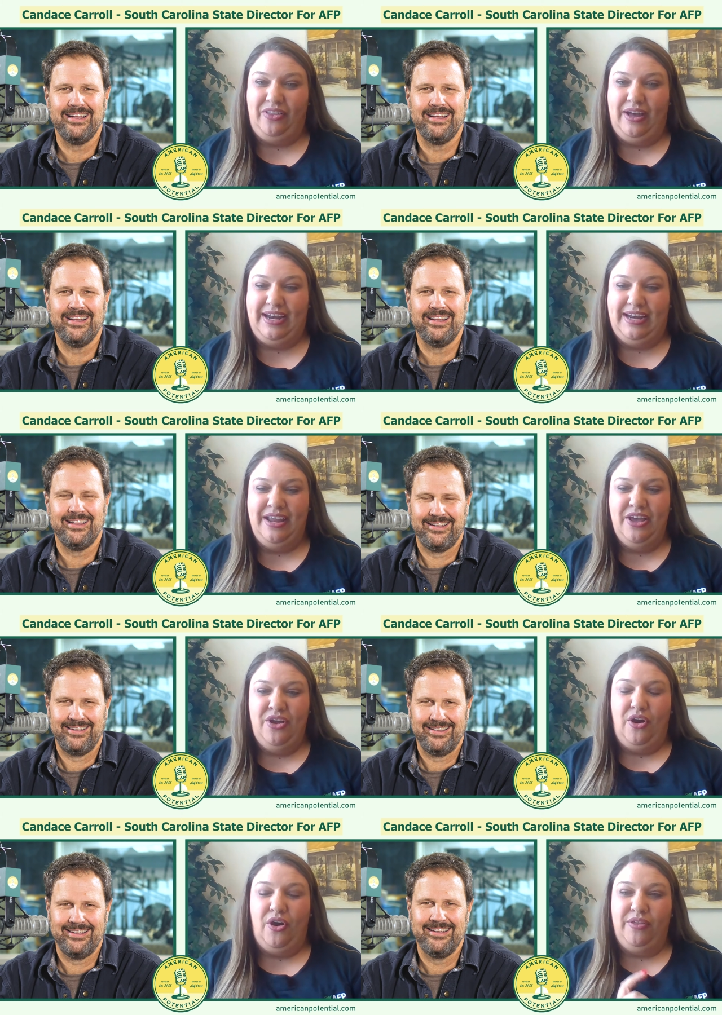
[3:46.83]
Speaker 1: a lot and
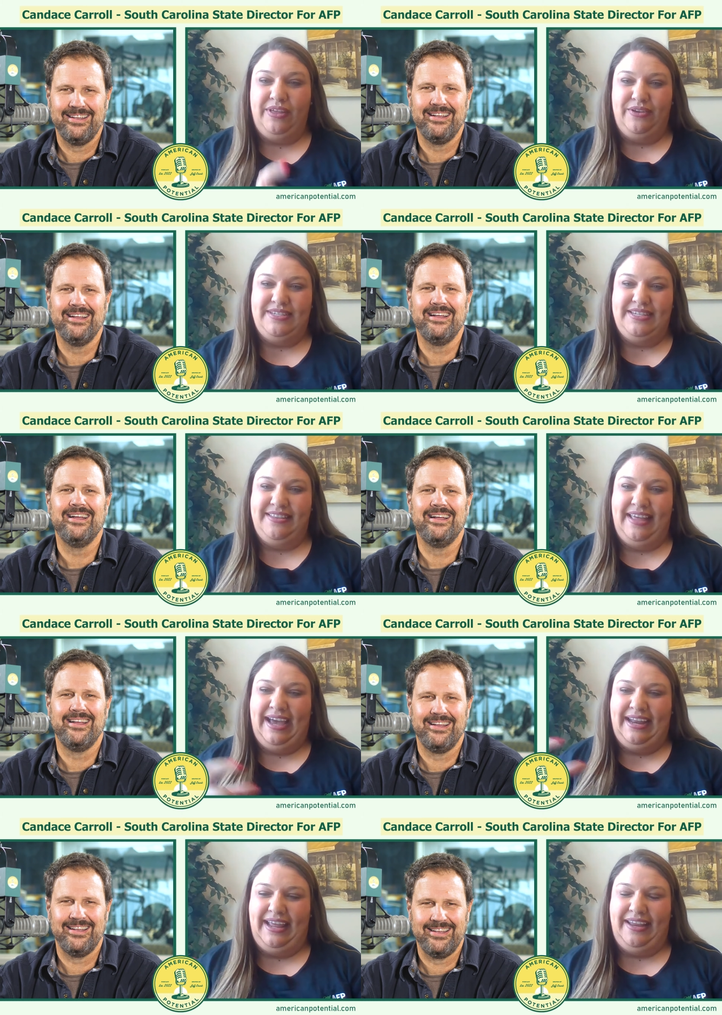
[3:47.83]
all that goes into
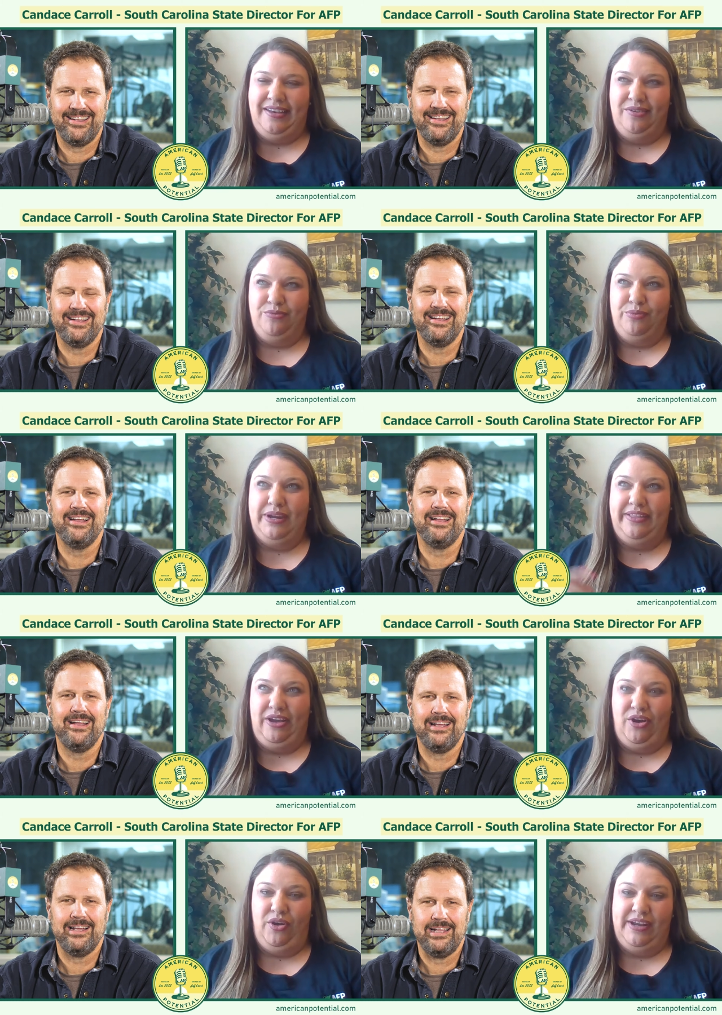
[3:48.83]
that, and
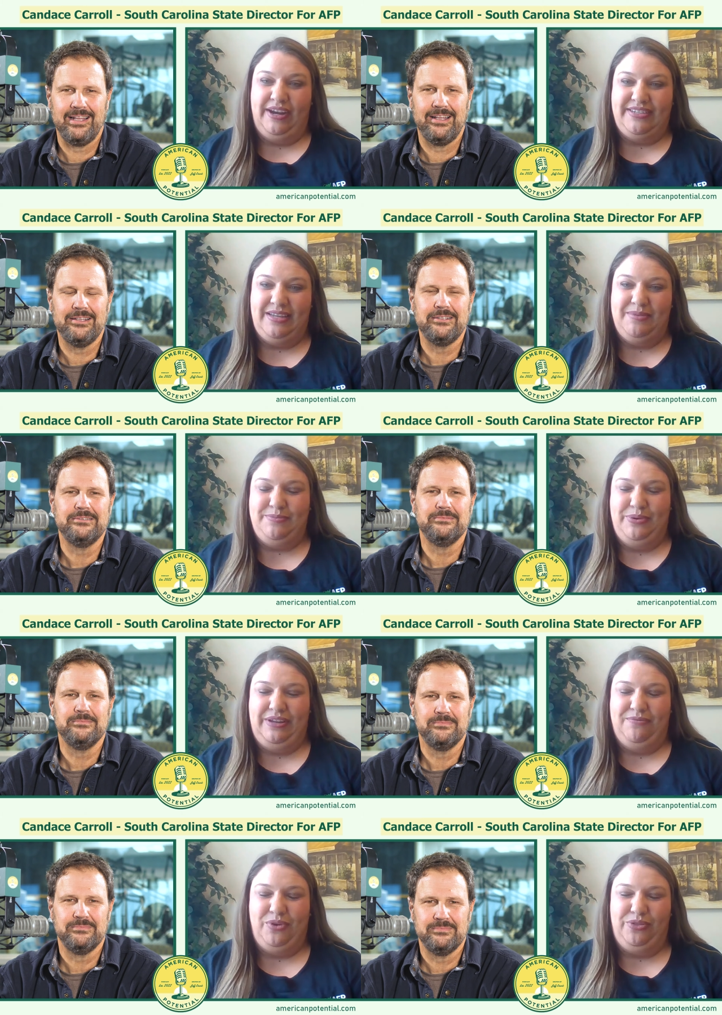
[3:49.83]
really all that our team is
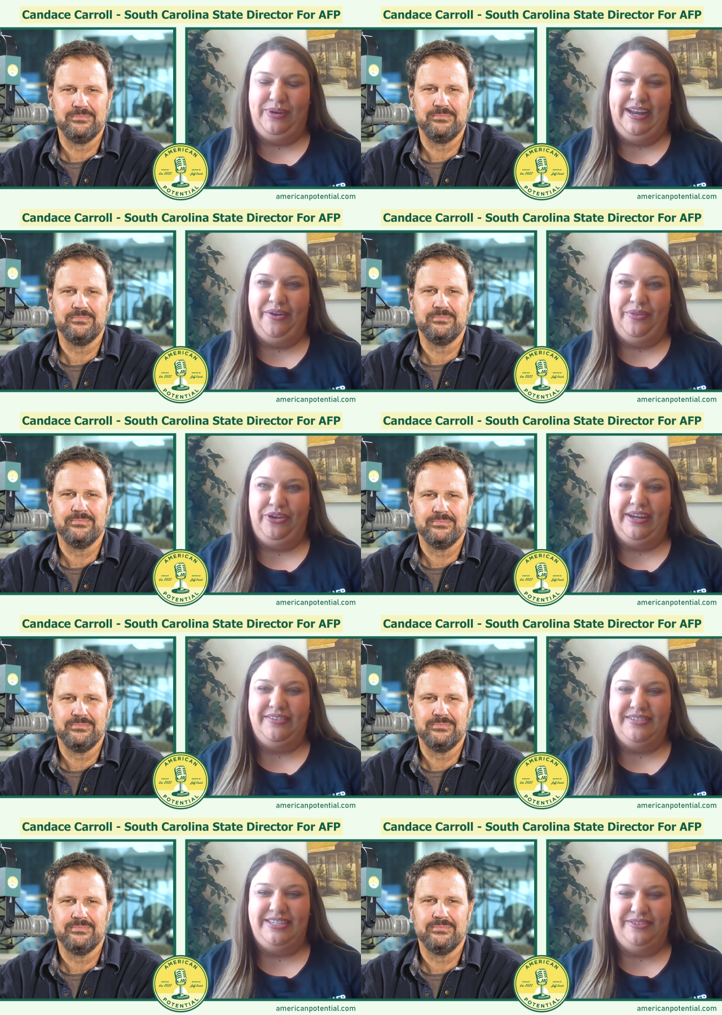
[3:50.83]
putting forth right now on the
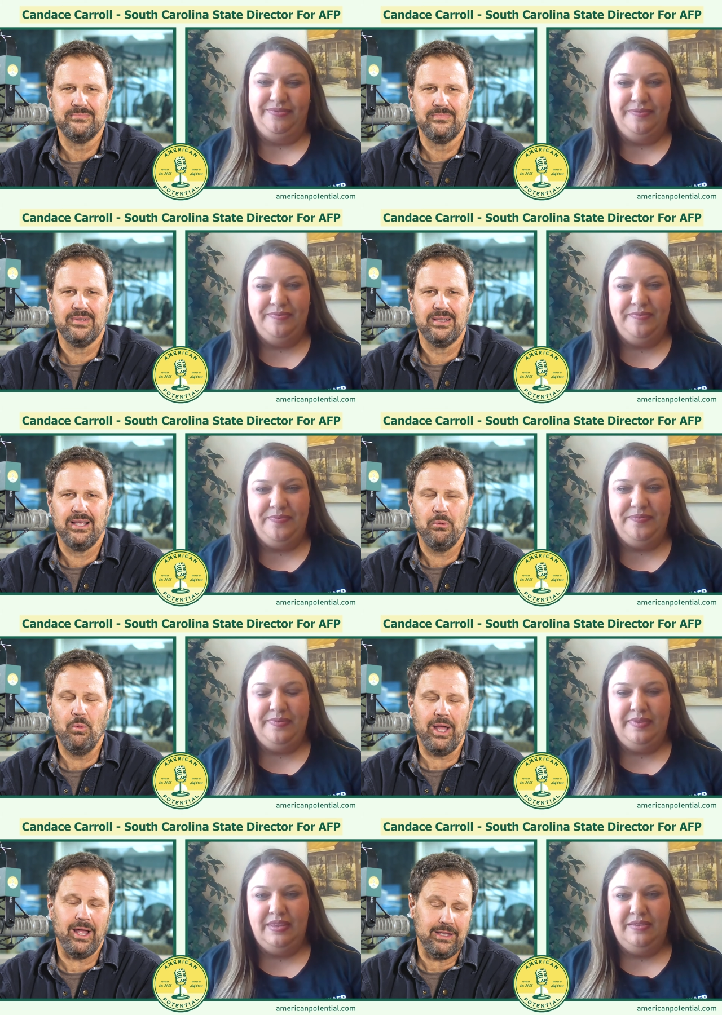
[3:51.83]
ground too.
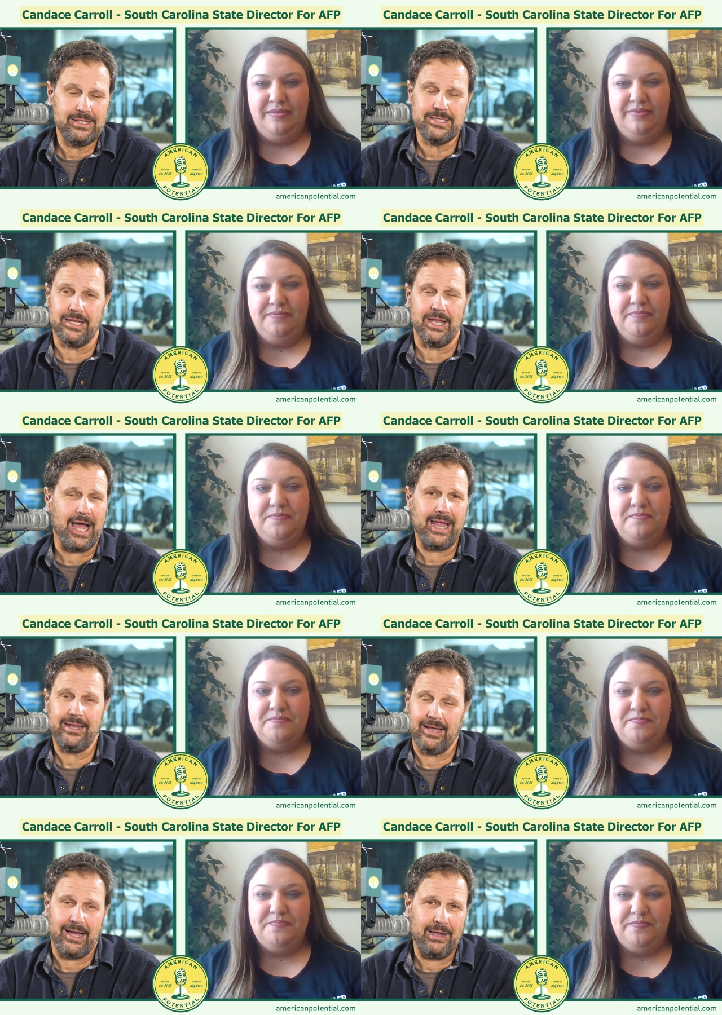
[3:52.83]
Speaker 2: Well, listen,
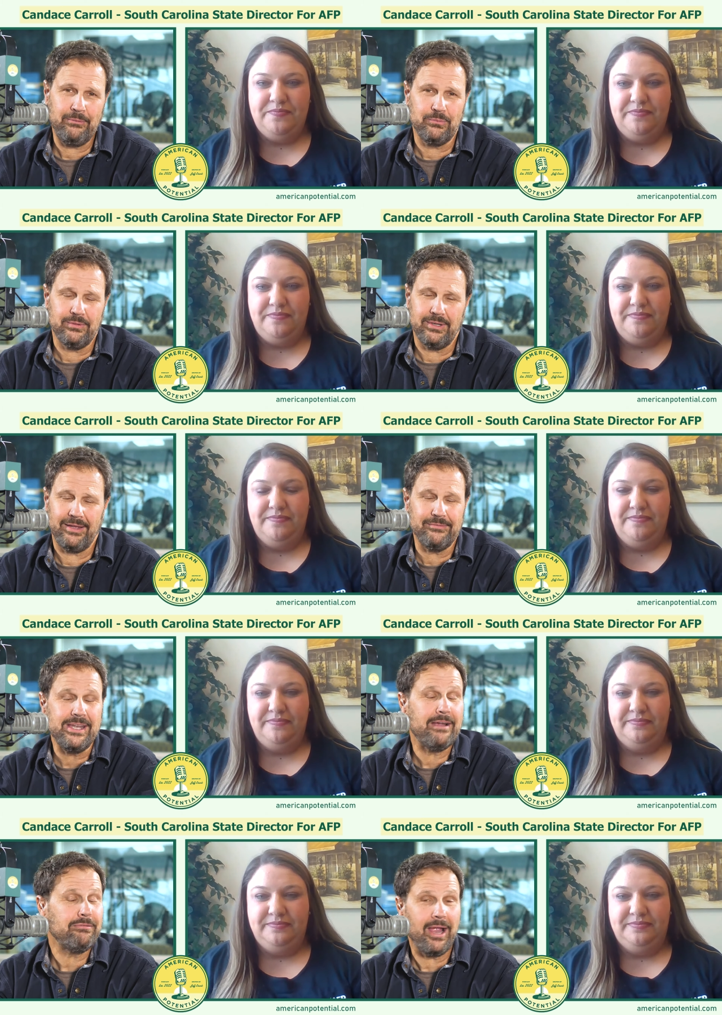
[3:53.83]
I have
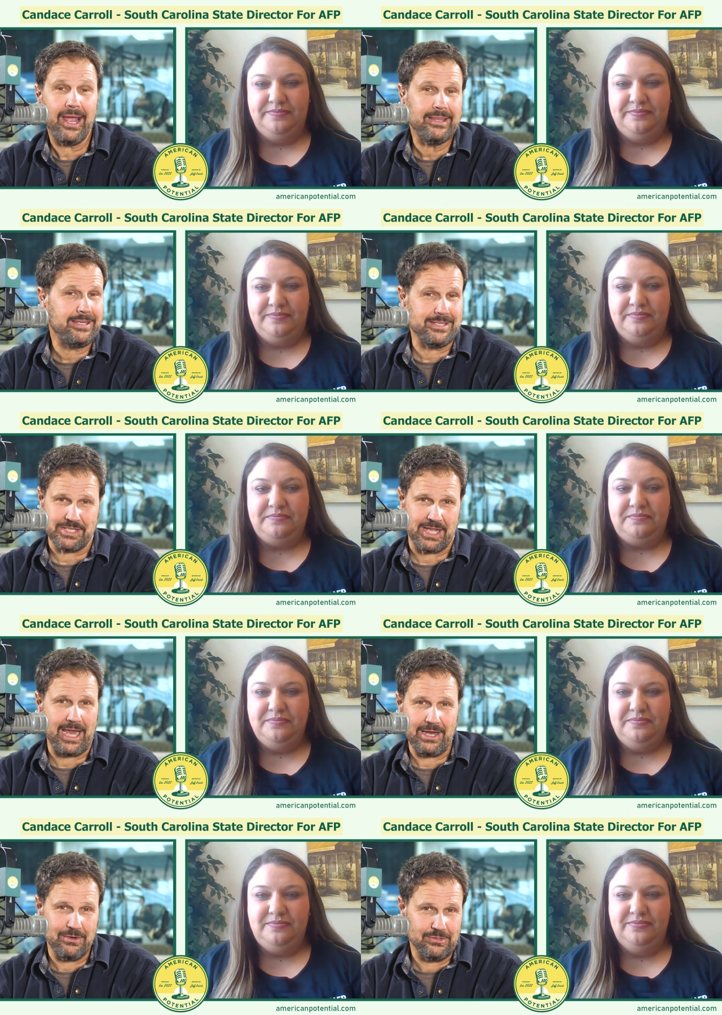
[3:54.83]
never had the
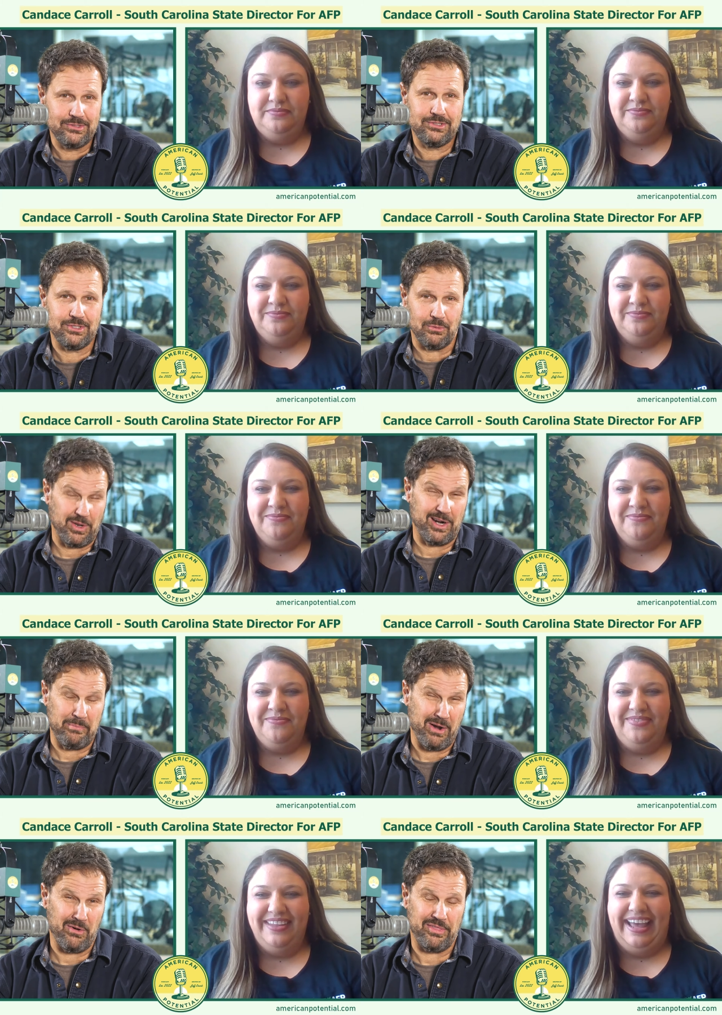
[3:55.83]
desire to run a
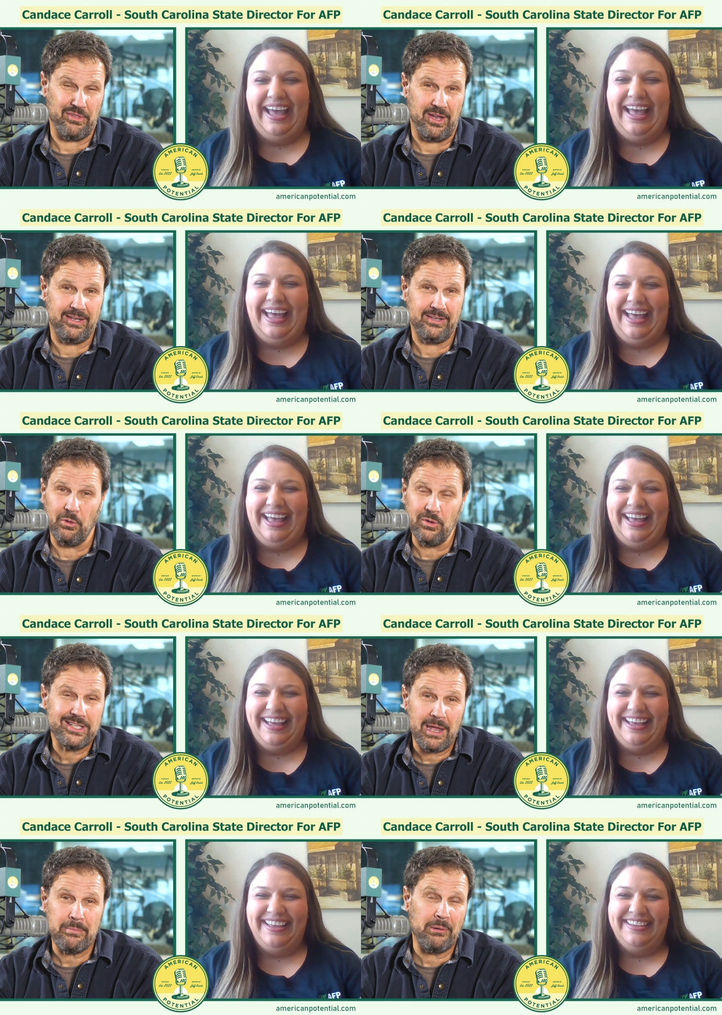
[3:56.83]
marathon. The only
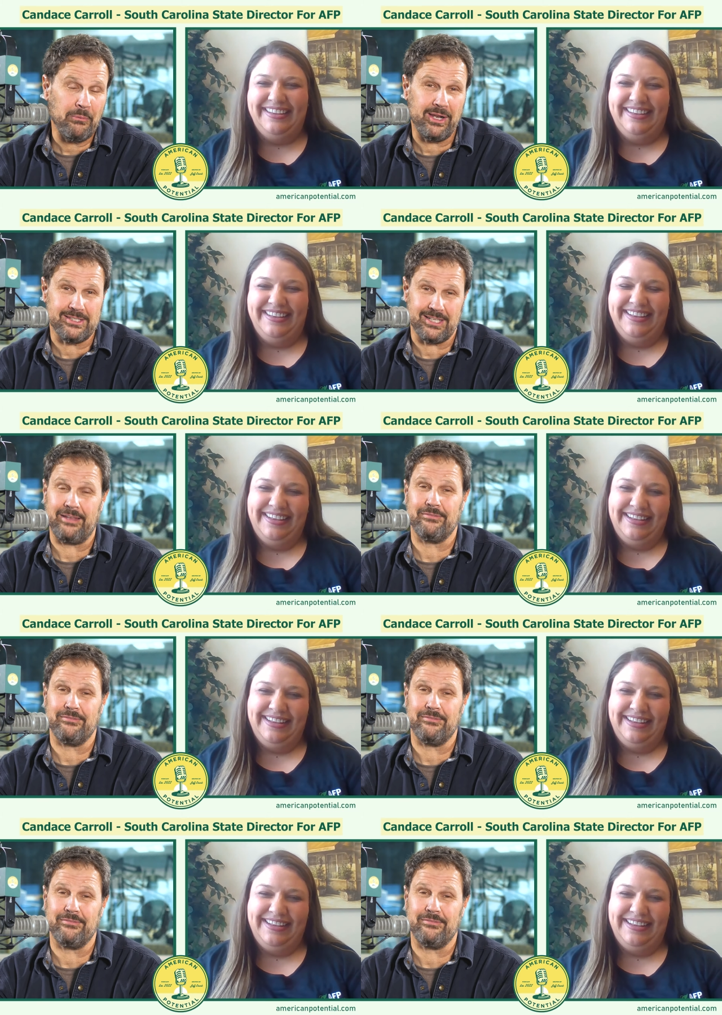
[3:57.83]
time I run is like